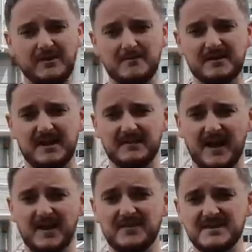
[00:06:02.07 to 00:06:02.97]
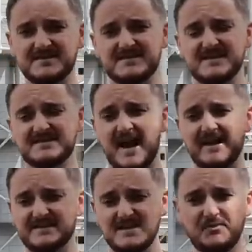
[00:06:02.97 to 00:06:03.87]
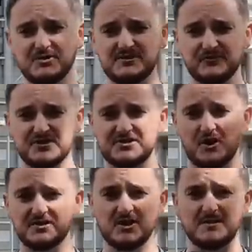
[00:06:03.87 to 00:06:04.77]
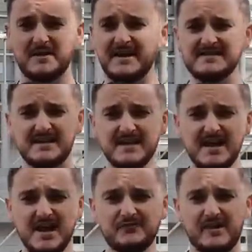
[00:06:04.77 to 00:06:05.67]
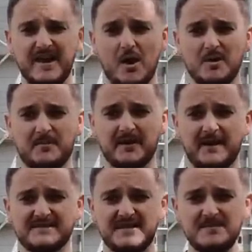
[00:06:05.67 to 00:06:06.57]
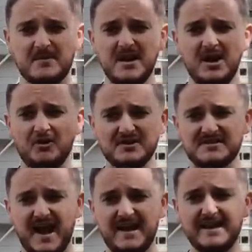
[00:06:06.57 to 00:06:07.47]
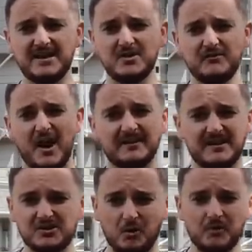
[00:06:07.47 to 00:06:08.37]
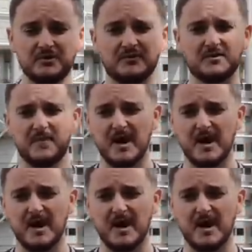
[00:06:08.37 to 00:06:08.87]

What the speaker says: you can replicate that this Saturday as he pushes for a start. It's not going to be easy for Eddie Howe to pick that team on Saturday. You know, you've got Anthony Gordon off